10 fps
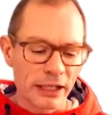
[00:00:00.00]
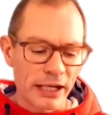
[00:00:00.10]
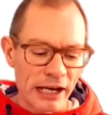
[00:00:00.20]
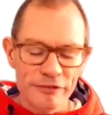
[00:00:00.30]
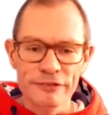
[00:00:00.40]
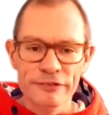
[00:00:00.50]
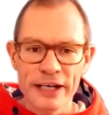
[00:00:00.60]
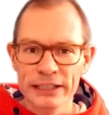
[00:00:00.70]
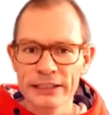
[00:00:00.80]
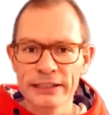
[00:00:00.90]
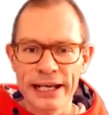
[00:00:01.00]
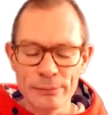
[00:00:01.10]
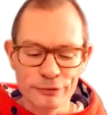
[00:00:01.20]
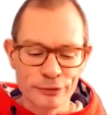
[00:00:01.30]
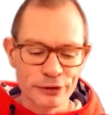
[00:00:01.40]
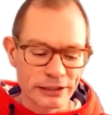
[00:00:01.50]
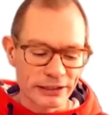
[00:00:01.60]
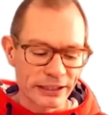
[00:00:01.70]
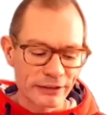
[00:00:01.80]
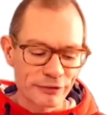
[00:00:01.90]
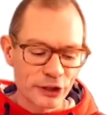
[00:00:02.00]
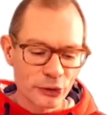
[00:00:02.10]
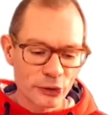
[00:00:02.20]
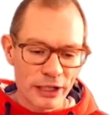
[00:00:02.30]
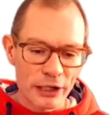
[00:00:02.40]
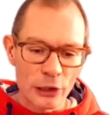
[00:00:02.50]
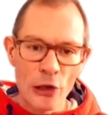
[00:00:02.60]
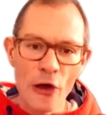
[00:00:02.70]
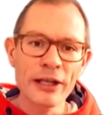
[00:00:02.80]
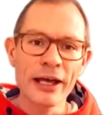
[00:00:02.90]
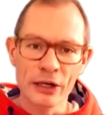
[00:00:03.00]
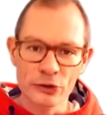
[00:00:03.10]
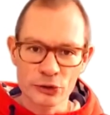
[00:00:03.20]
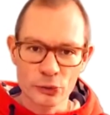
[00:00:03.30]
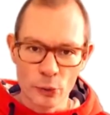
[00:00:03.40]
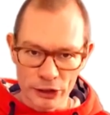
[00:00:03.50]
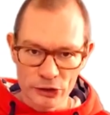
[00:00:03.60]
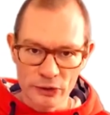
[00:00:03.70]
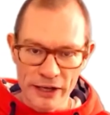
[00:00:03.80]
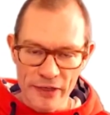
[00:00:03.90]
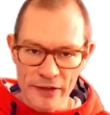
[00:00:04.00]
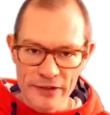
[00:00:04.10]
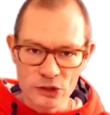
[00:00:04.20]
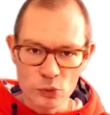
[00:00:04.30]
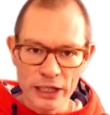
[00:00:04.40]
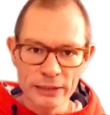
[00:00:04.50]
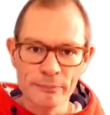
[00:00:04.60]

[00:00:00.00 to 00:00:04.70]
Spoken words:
I find it helpful if you learn how to work together this way,